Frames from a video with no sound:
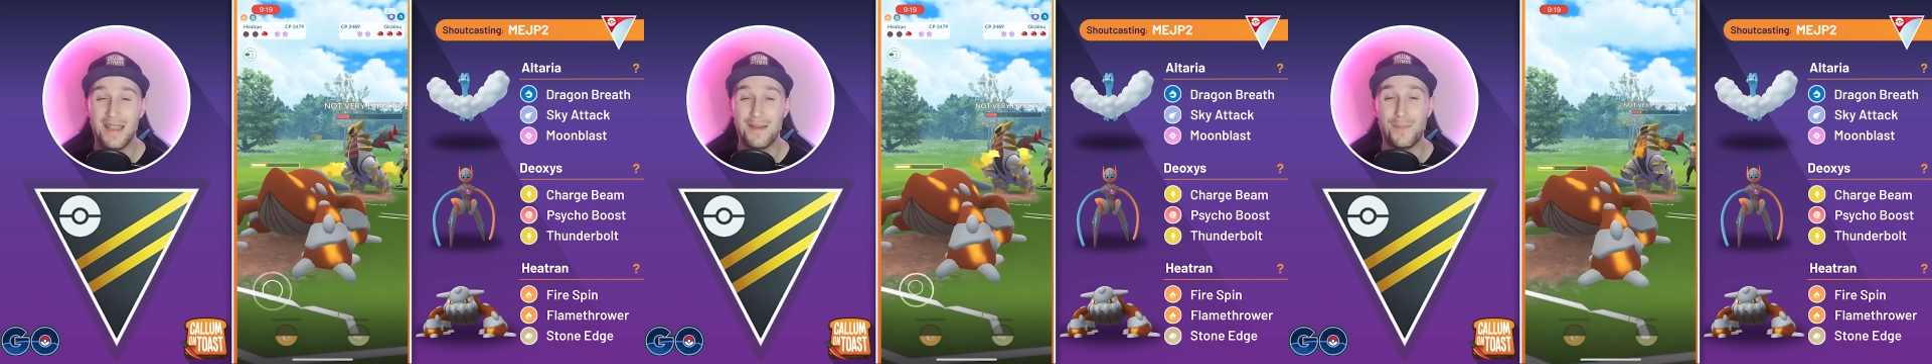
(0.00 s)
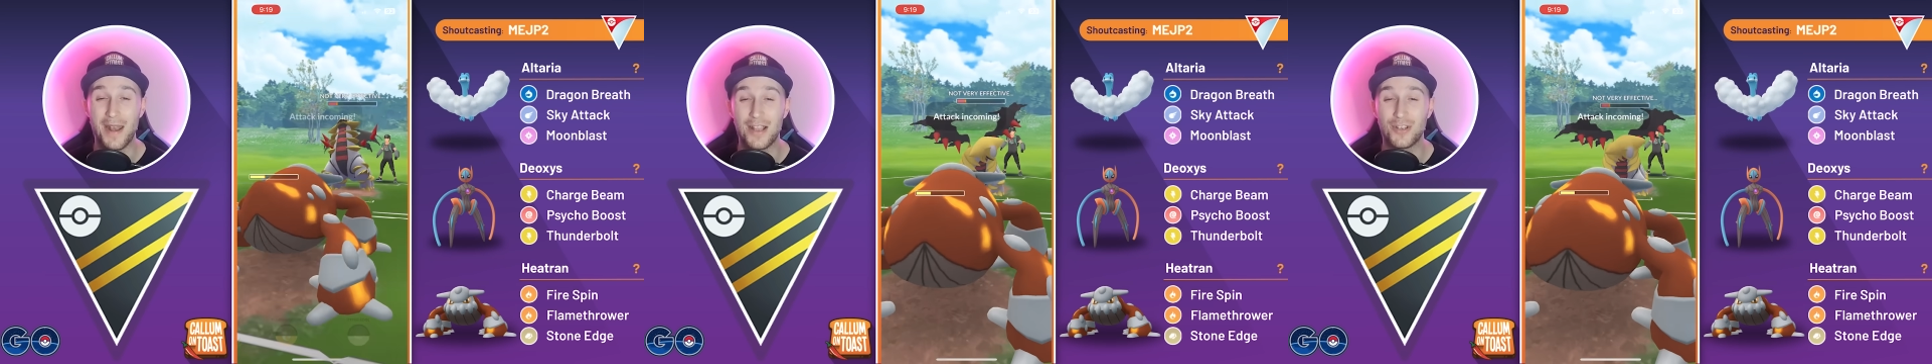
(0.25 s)

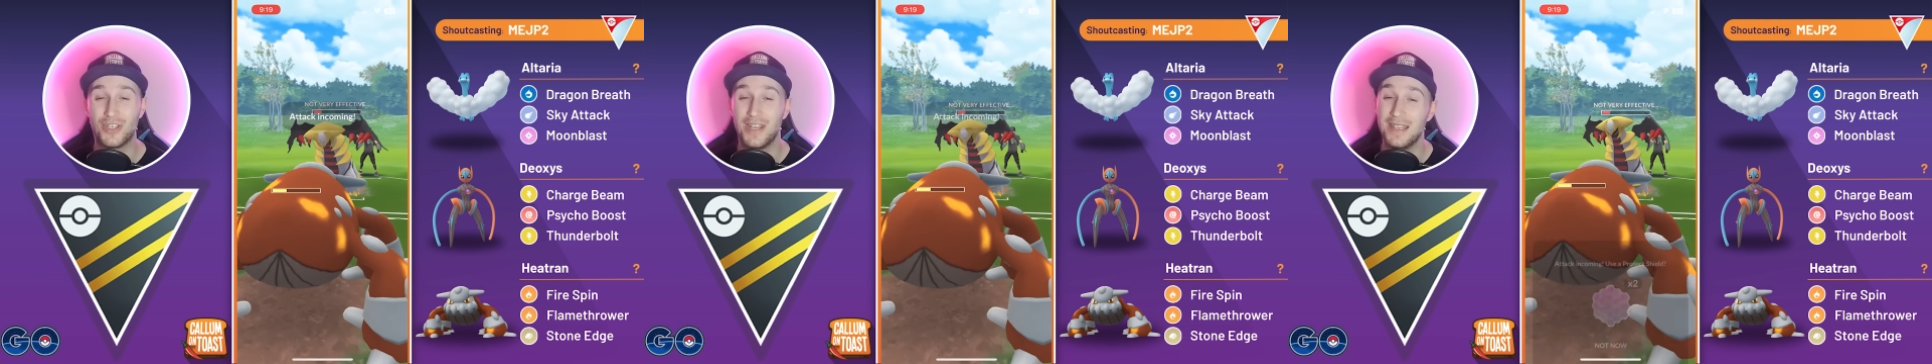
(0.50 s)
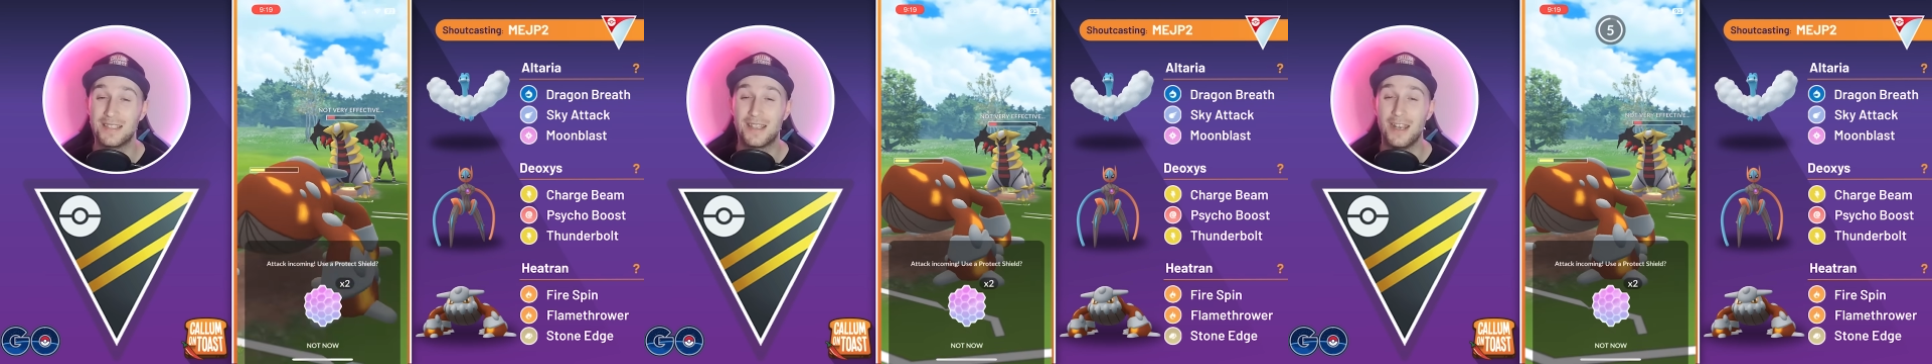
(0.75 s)
but actually
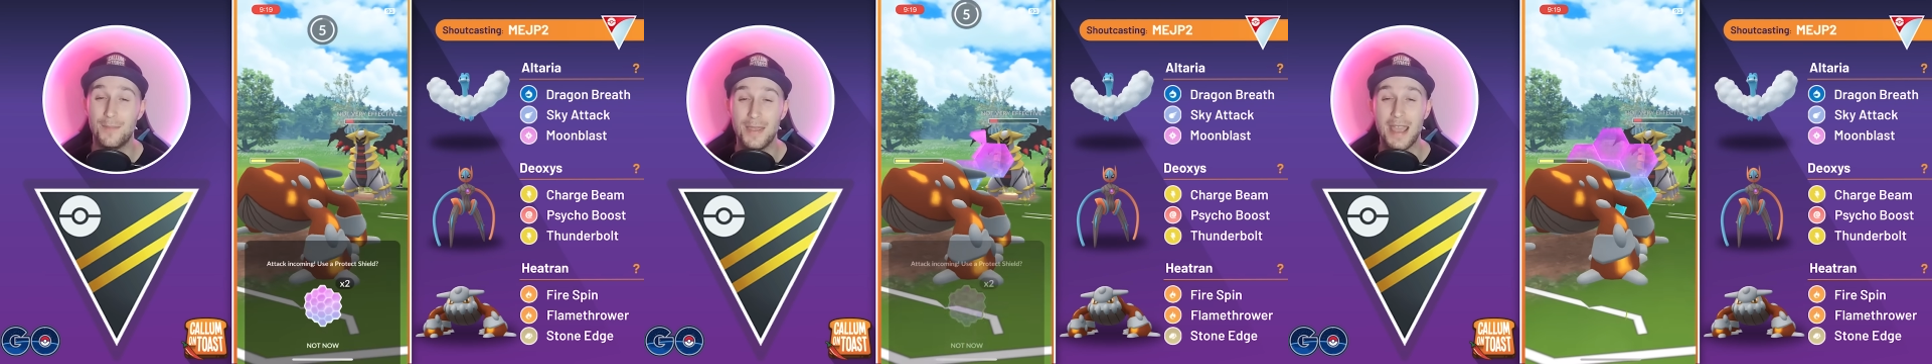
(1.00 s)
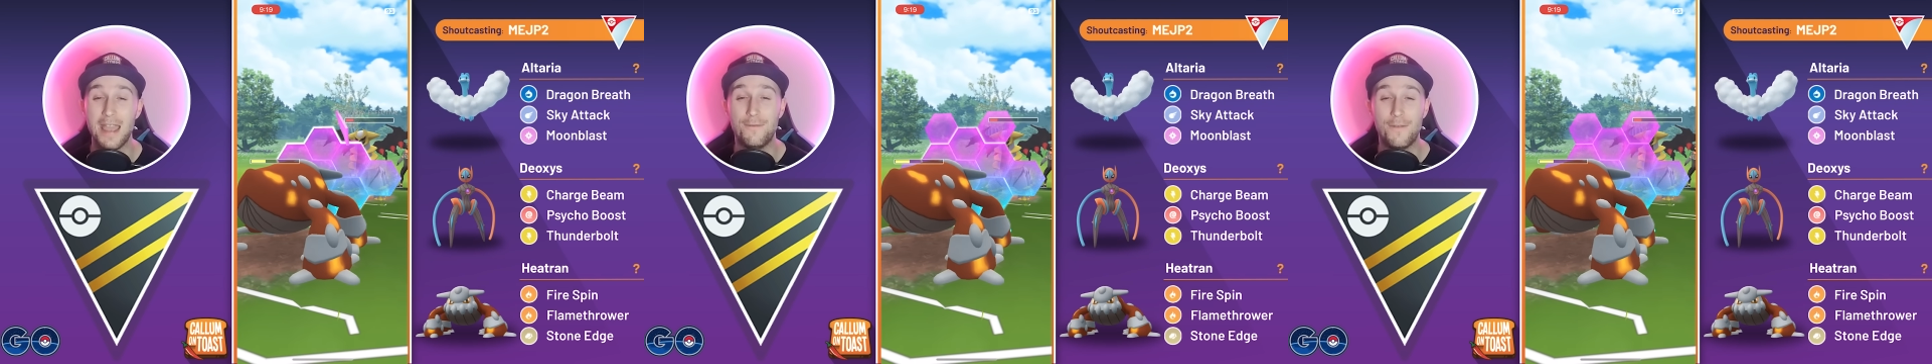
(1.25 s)
it's going to be
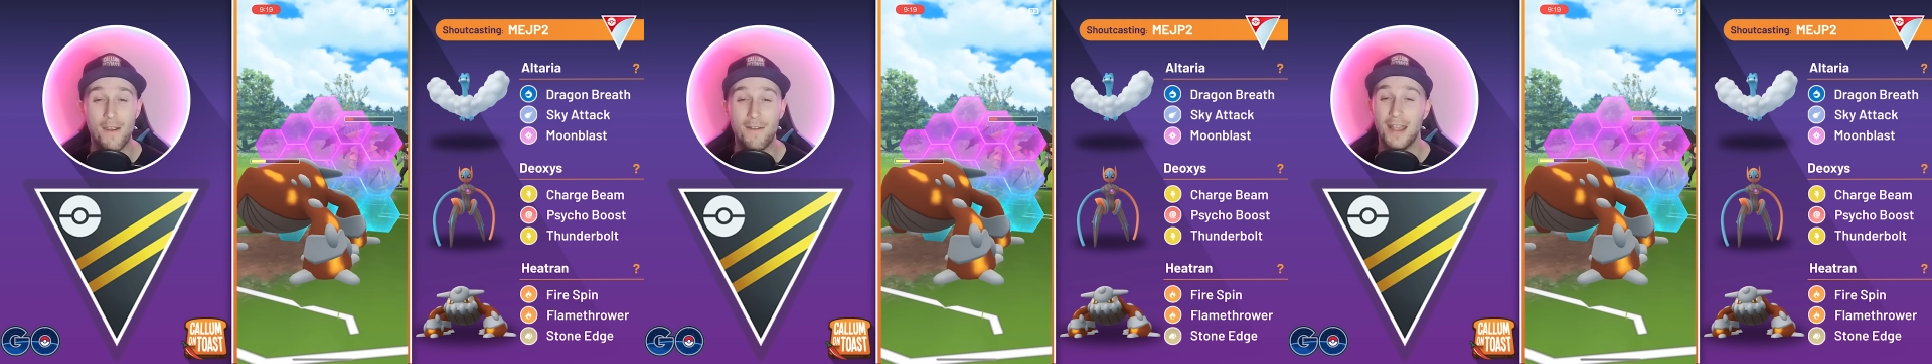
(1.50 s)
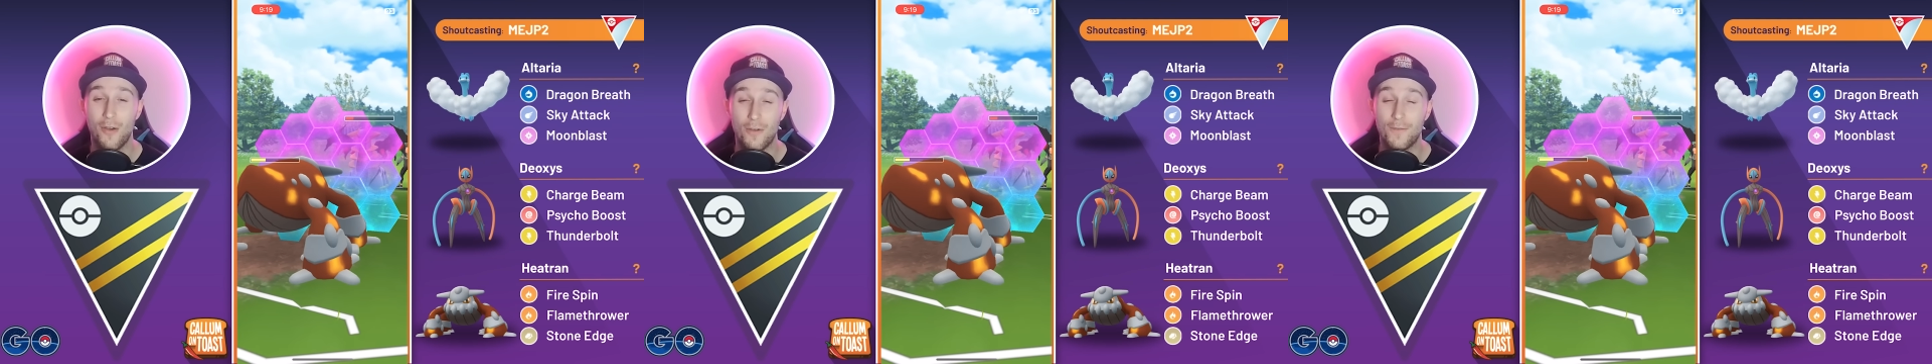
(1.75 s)
a
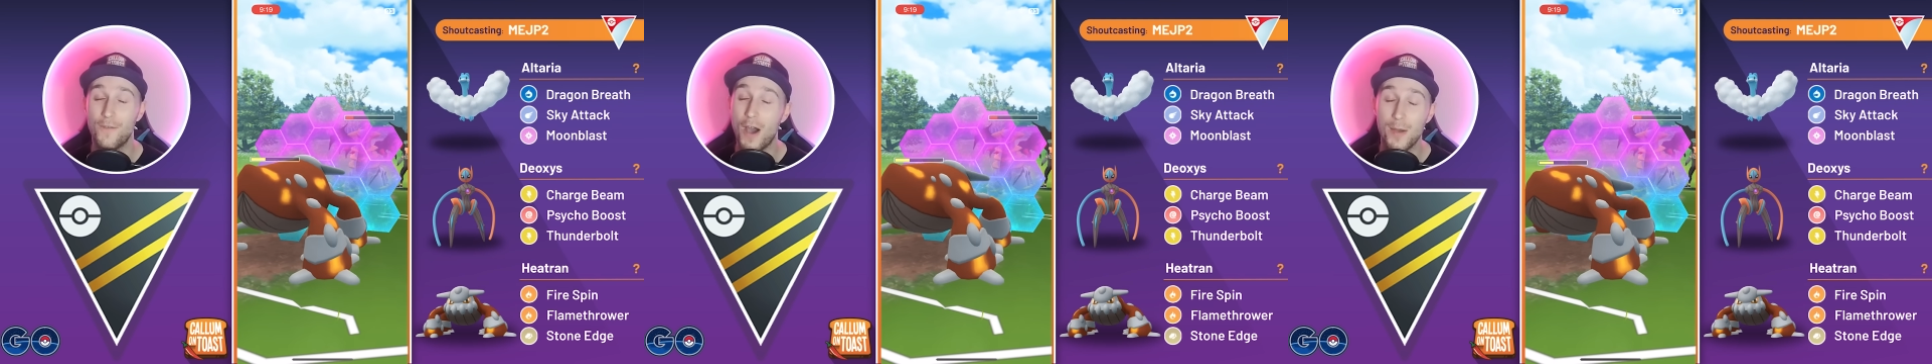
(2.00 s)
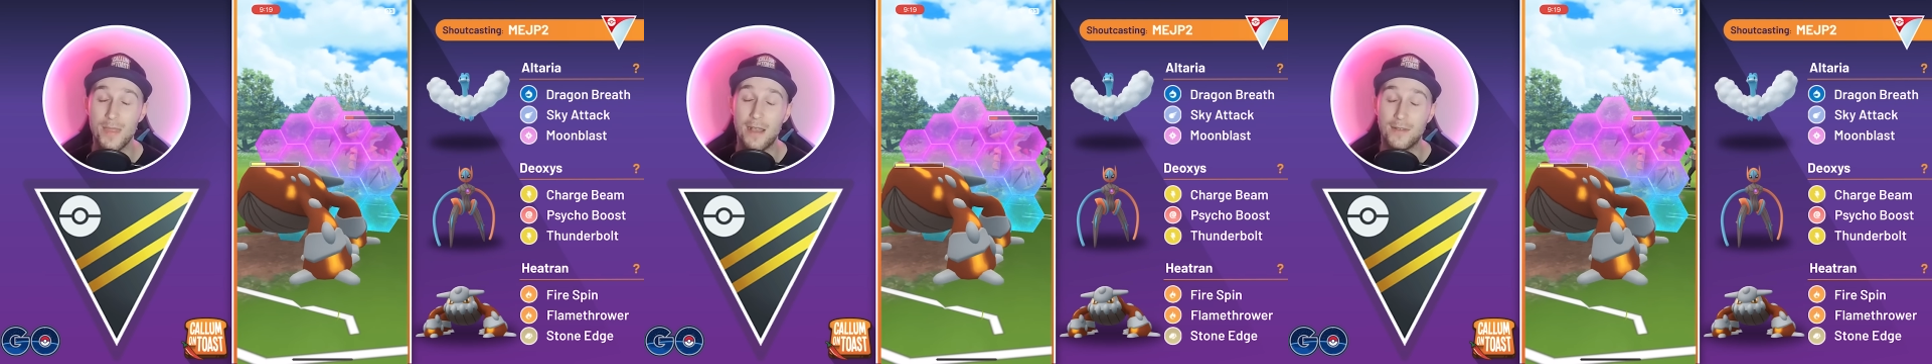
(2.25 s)
very long
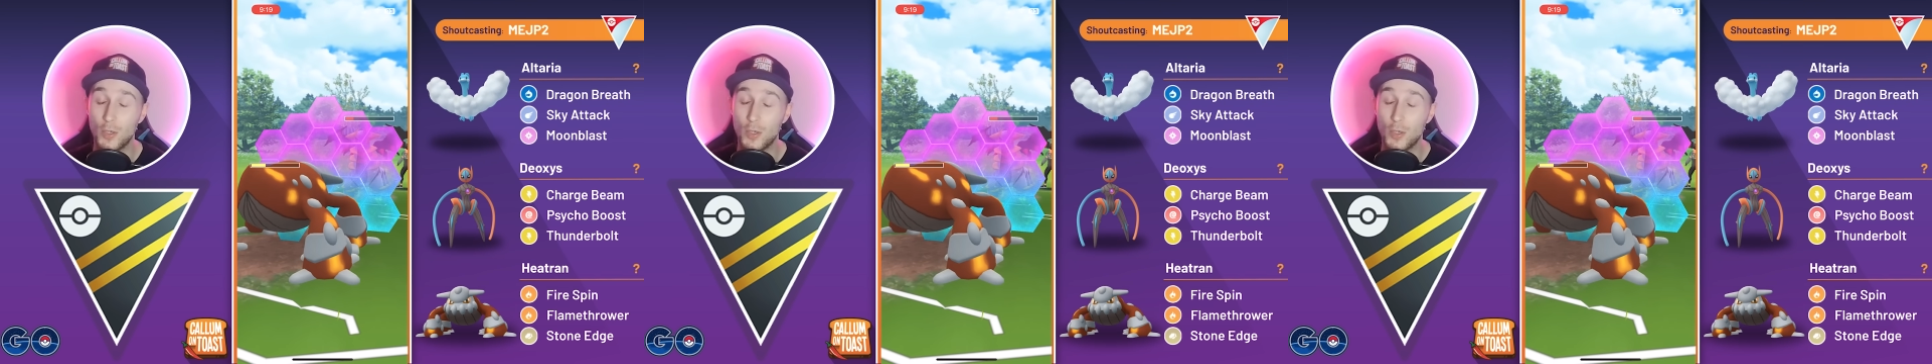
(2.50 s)
farm down.